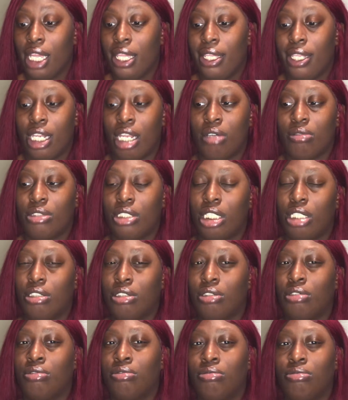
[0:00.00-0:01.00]
And I'll tell
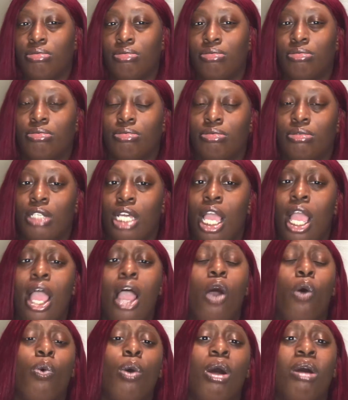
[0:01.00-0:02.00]
you,
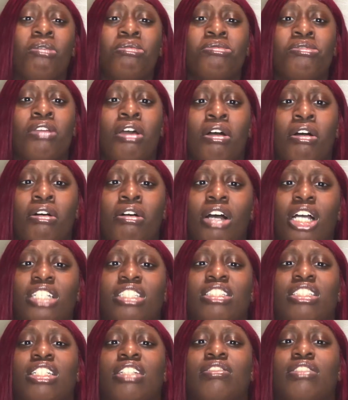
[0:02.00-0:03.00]
I
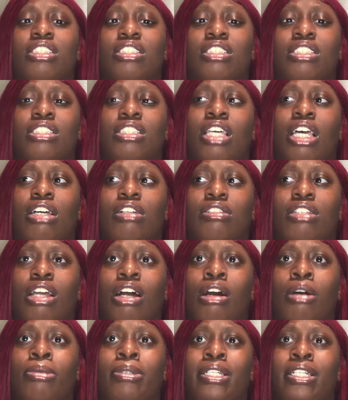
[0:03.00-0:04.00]
shouldn't tell
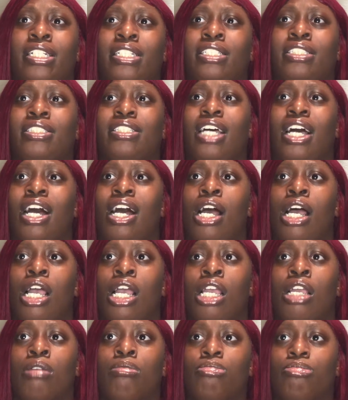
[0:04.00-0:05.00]
y'all because
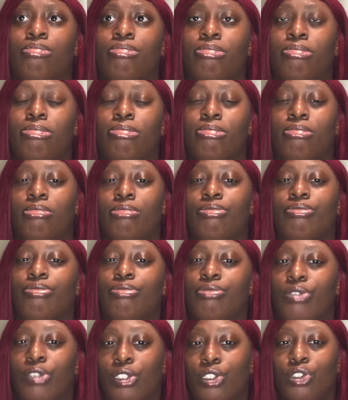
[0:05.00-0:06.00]
I
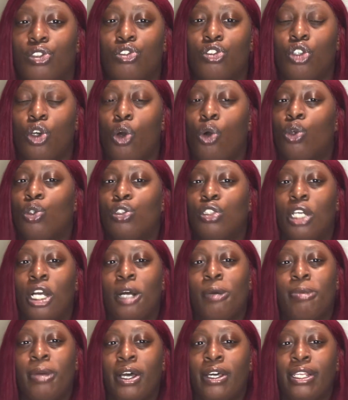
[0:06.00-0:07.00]
told y'all
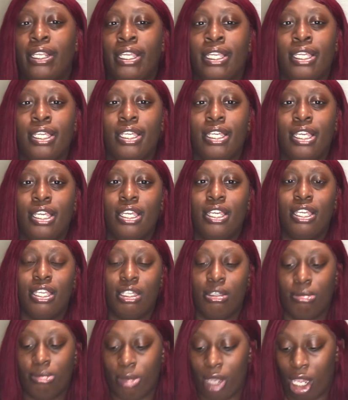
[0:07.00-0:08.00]
about it
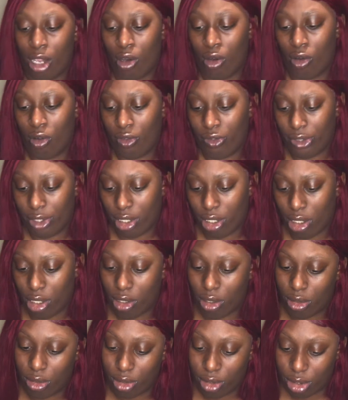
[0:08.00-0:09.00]
in my old
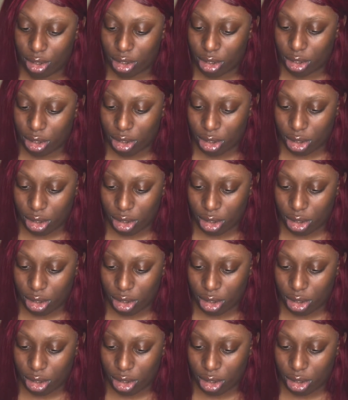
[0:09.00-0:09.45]
videos.